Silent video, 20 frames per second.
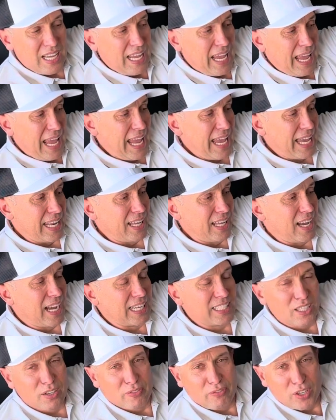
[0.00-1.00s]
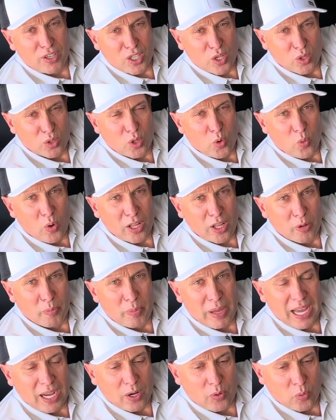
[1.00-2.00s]
And I did a video a little while
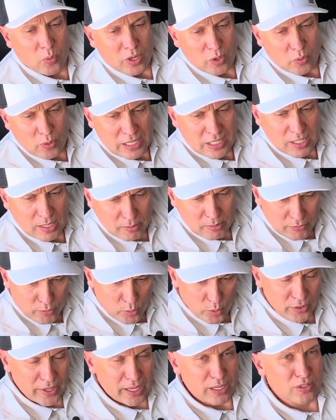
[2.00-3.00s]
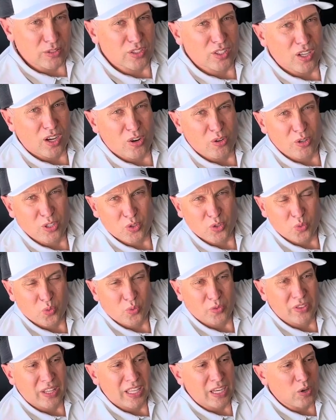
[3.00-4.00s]
back when it raised up to $4,000
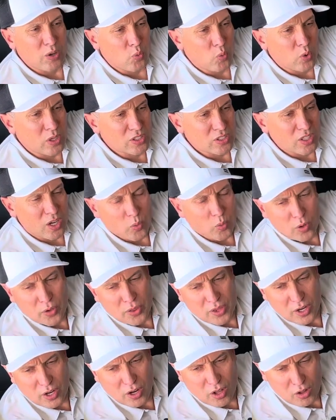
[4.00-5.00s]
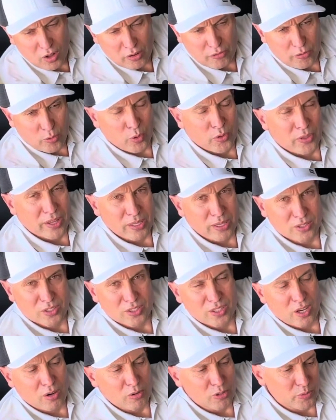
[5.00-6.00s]
that it was not worth it at all at
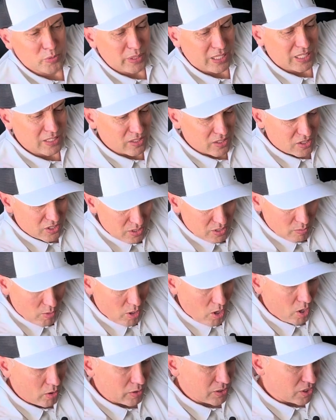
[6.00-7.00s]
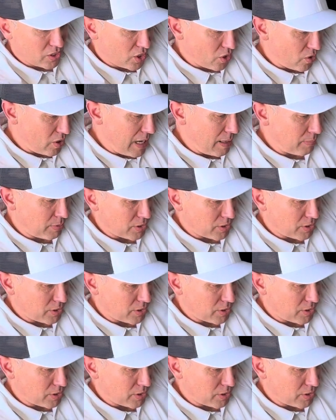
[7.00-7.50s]
$4,000 because it's small, it's cramped,